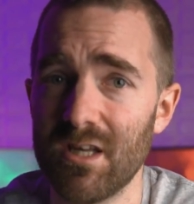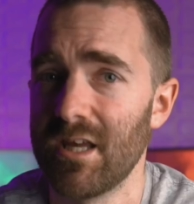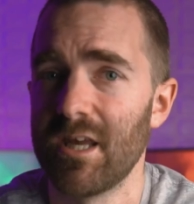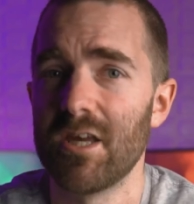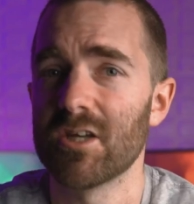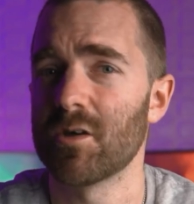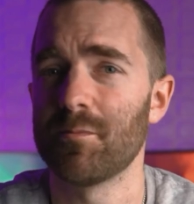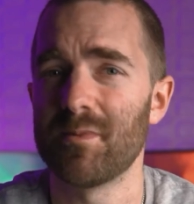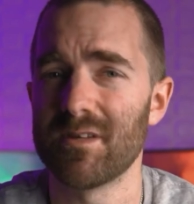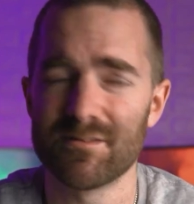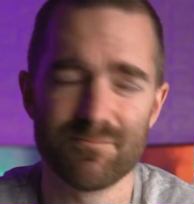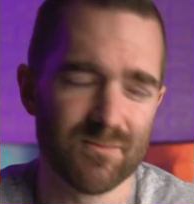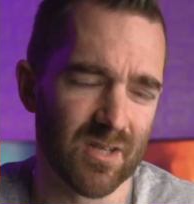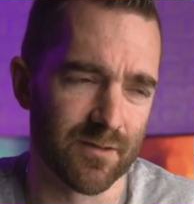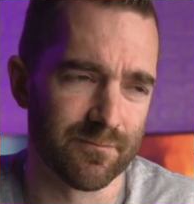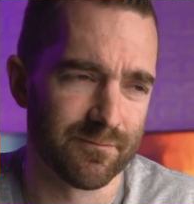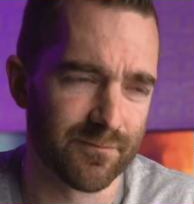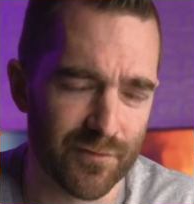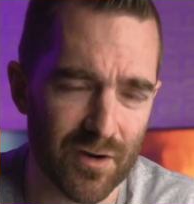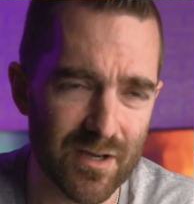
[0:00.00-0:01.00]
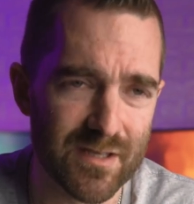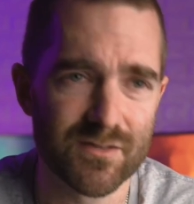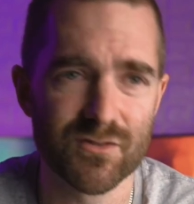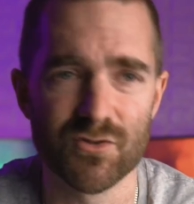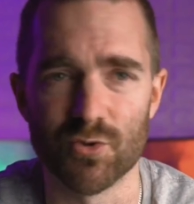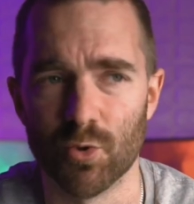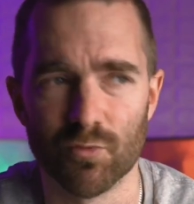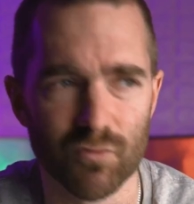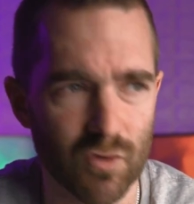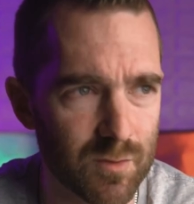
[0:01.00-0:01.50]
It could be, you know,
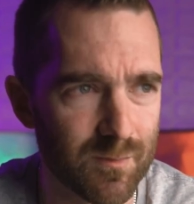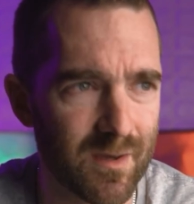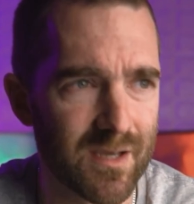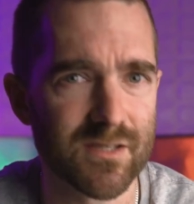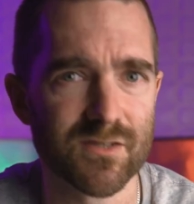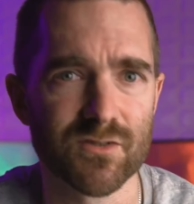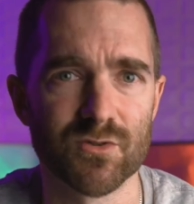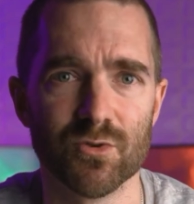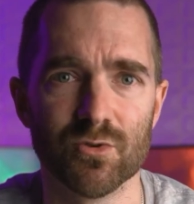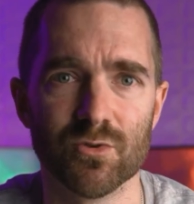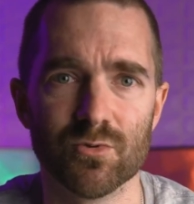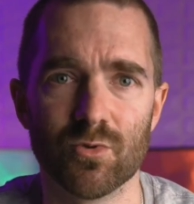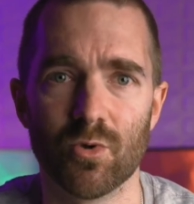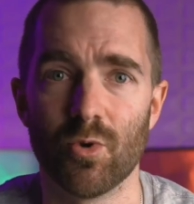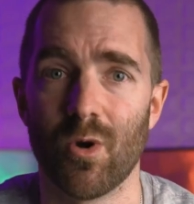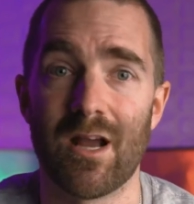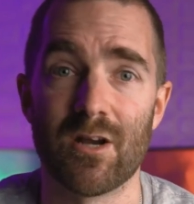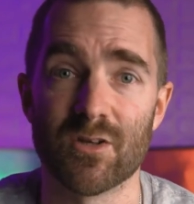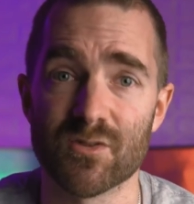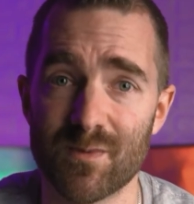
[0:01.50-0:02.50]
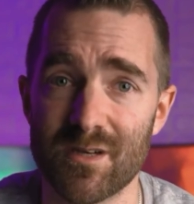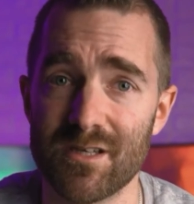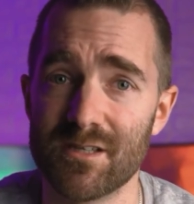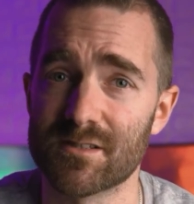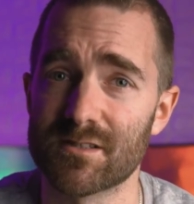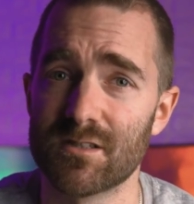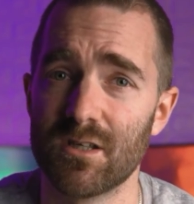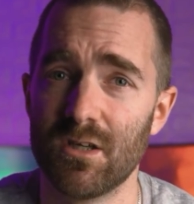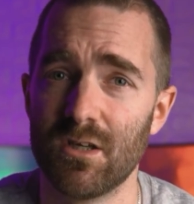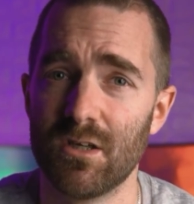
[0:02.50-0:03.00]
friends or roommates or, or
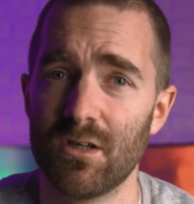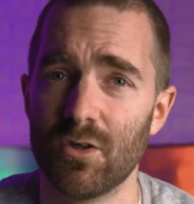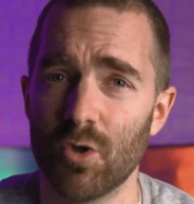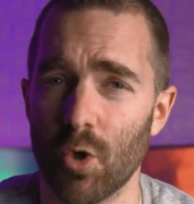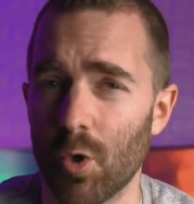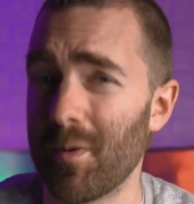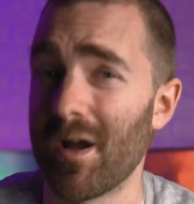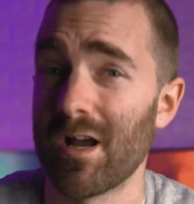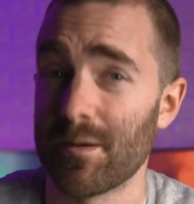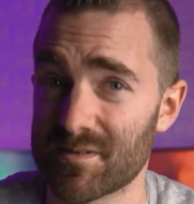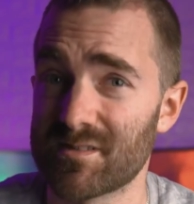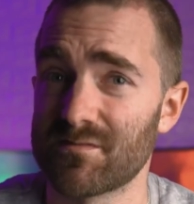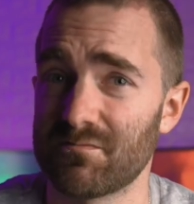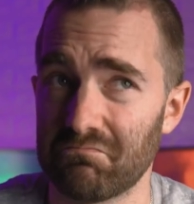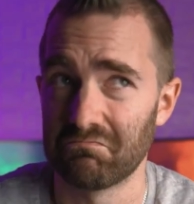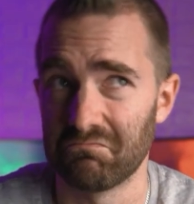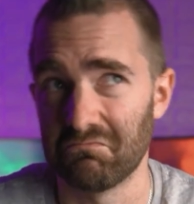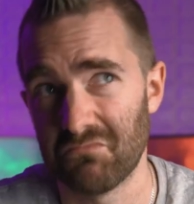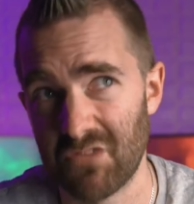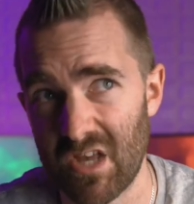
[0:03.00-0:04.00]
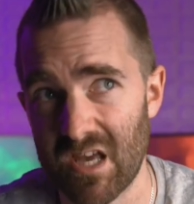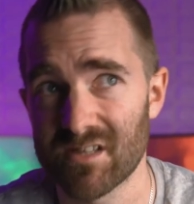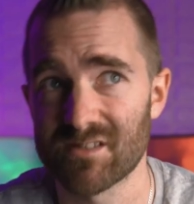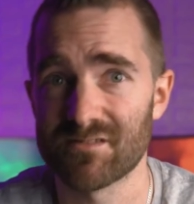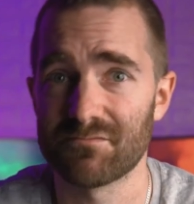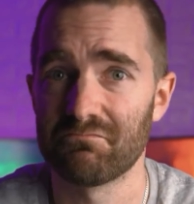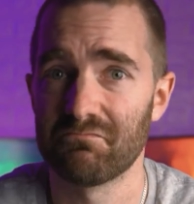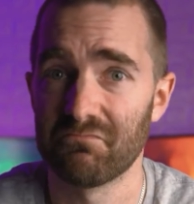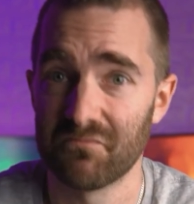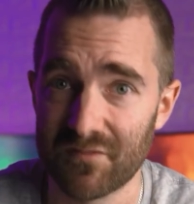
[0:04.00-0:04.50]
housemates, or perhaps,
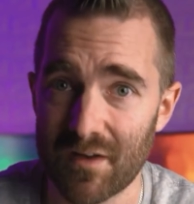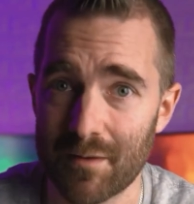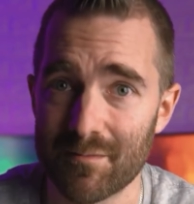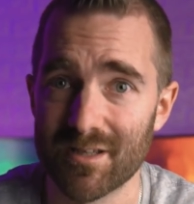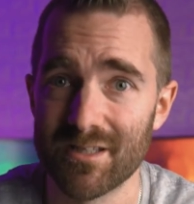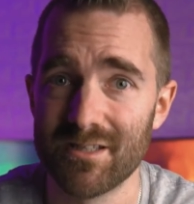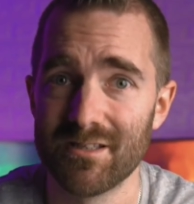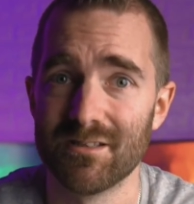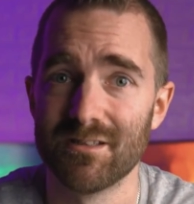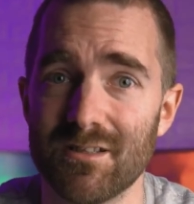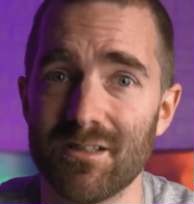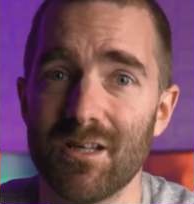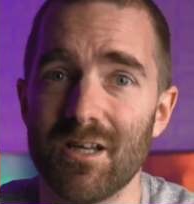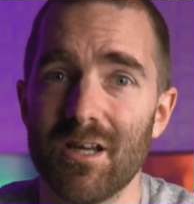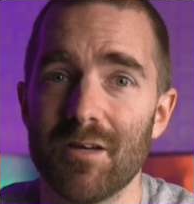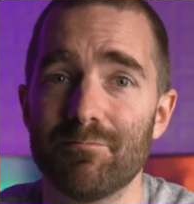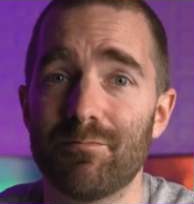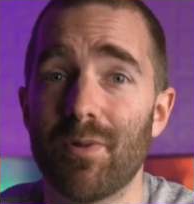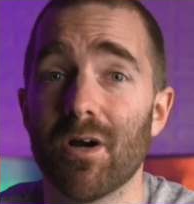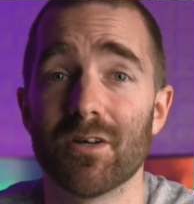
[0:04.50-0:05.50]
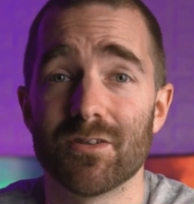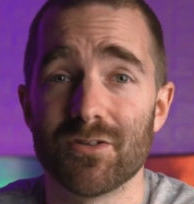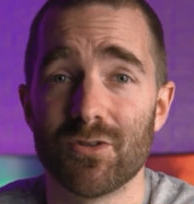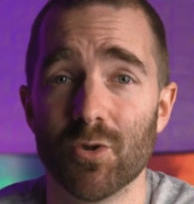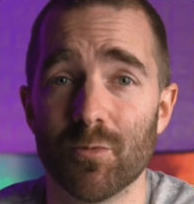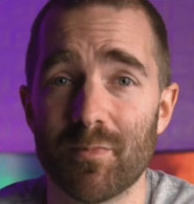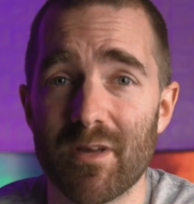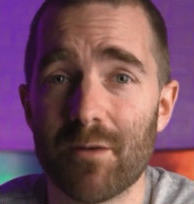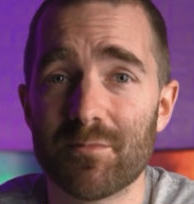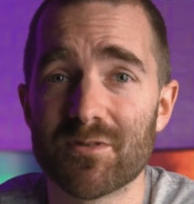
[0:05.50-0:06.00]
yes, family. Uh,
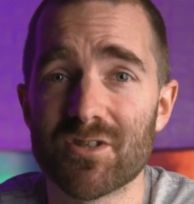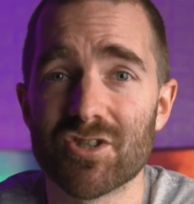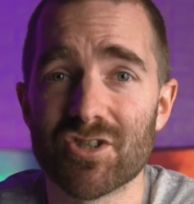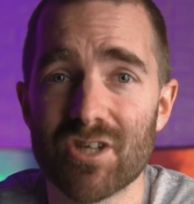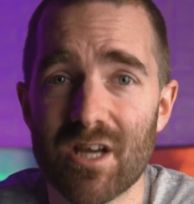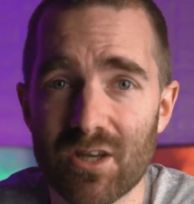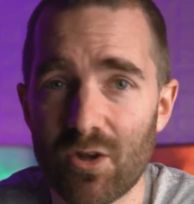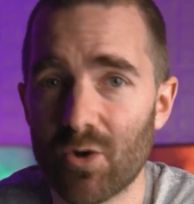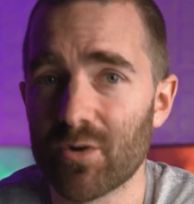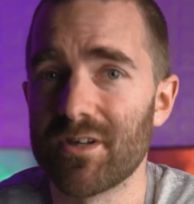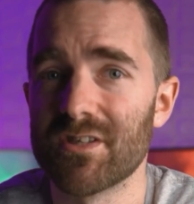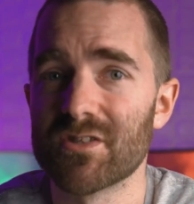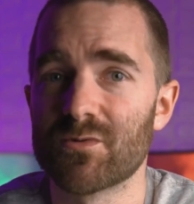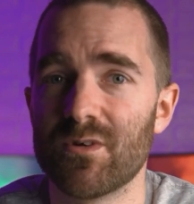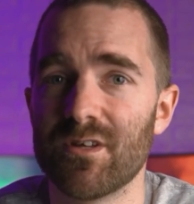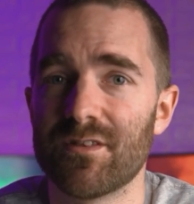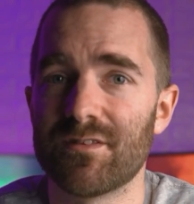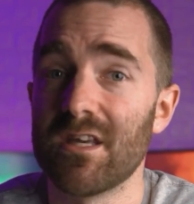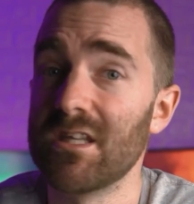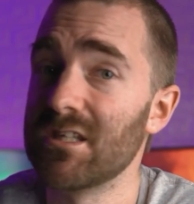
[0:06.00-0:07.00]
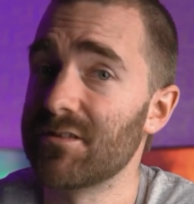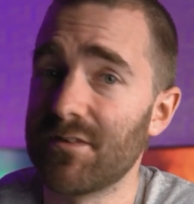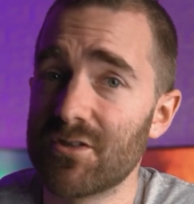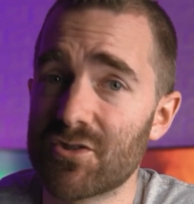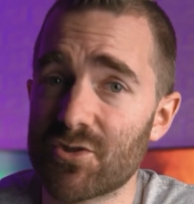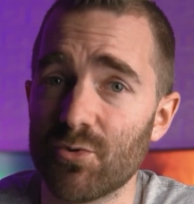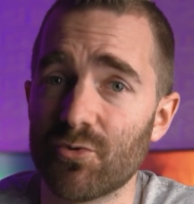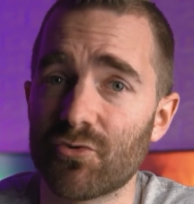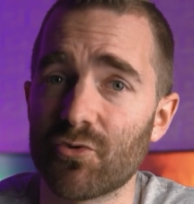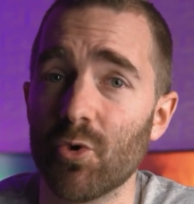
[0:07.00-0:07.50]
you'll be able to share logins with
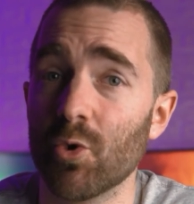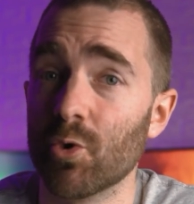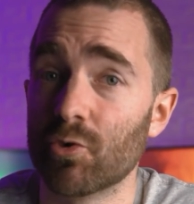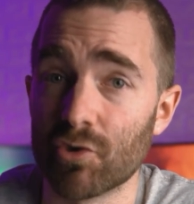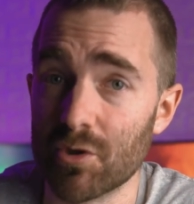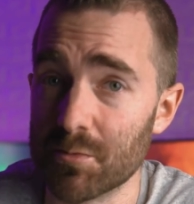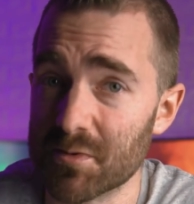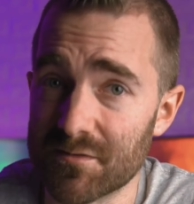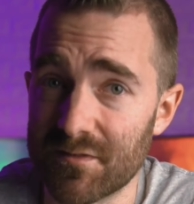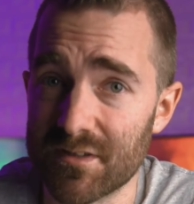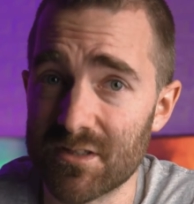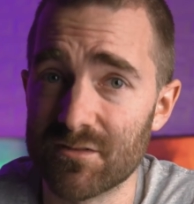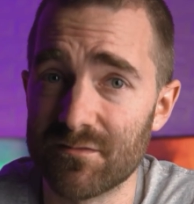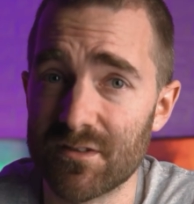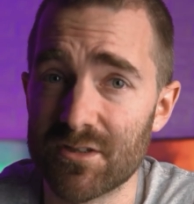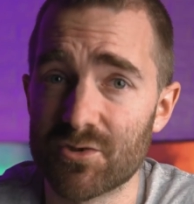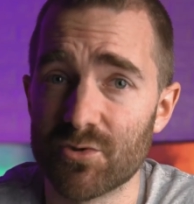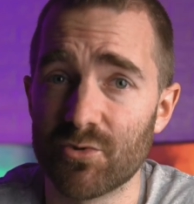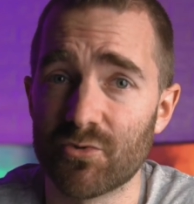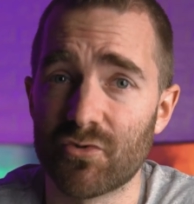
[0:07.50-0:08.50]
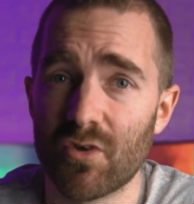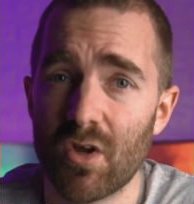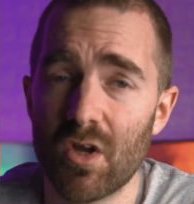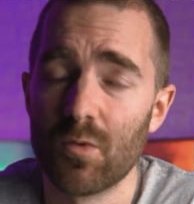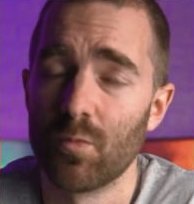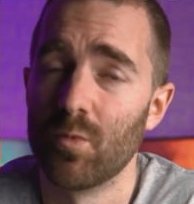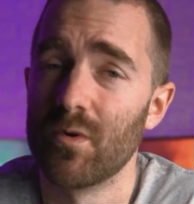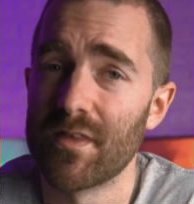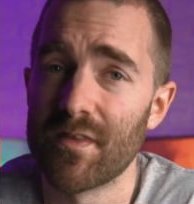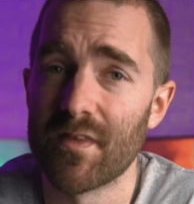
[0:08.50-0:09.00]
individuals or groups of individuals
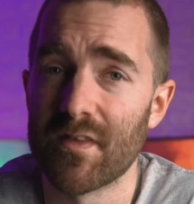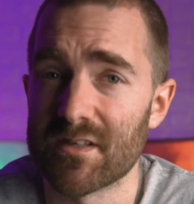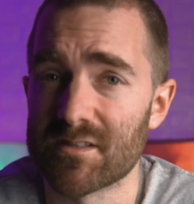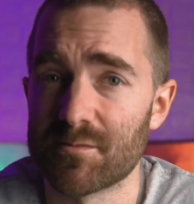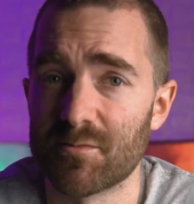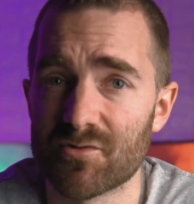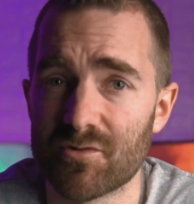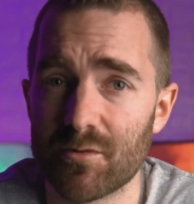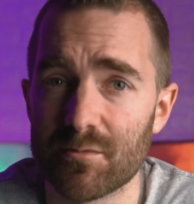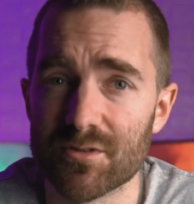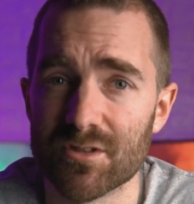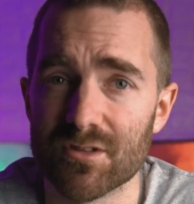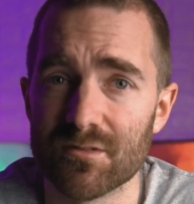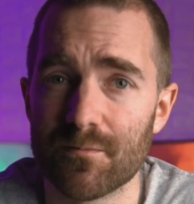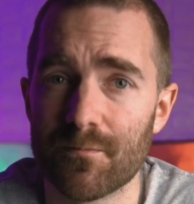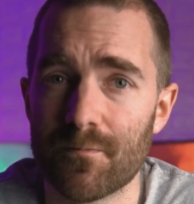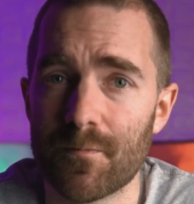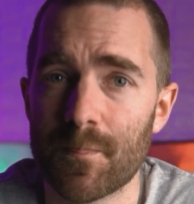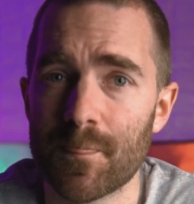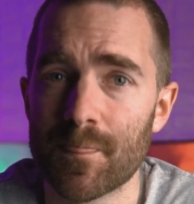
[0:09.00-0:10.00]
within that subscription.